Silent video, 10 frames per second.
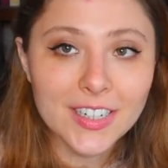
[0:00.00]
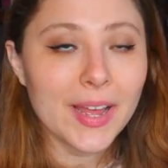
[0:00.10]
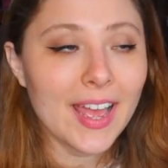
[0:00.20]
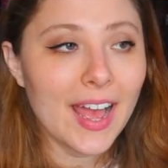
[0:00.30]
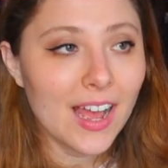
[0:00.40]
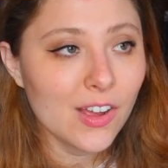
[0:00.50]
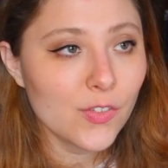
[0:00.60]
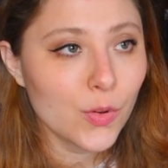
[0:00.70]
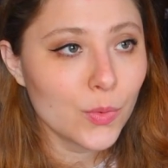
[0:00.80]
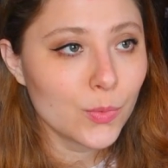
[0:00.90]
I
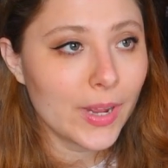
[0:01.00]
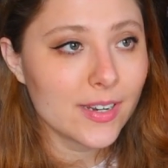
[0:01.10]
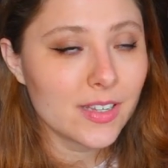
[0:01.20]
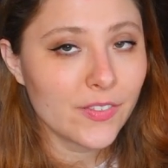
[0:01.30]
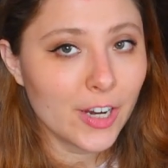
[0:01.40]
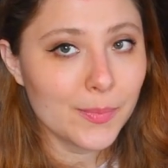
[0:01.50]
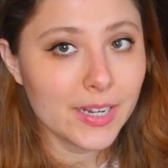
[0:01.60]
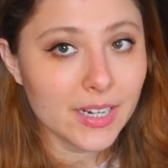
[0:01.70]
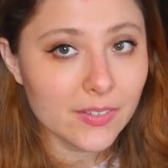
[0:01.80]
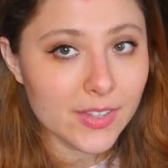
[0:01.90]
have read the very
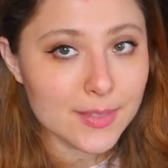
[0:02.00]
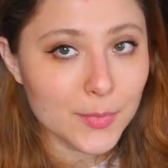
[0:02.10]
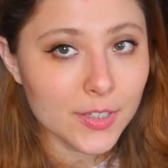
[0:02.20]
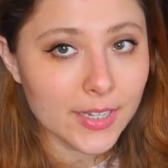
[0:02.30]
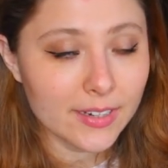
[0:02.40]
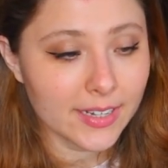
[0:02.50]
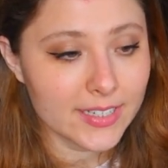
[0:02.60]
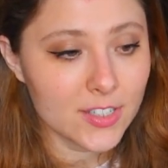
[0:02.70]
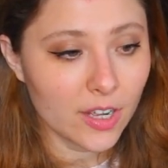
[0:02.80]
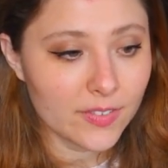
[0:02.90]
beginning of this book and like
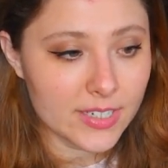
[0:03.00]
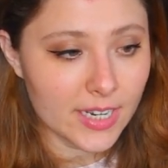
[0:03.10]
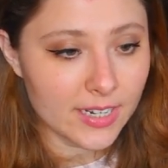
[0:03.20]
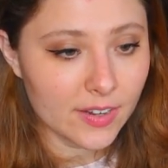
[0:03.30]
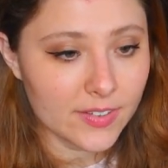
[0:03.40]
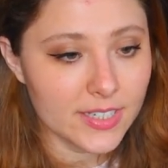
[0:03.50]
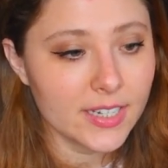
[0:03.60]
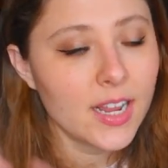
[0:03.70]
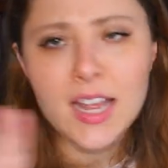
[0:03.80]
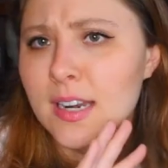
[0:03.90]
soft D N F'd it.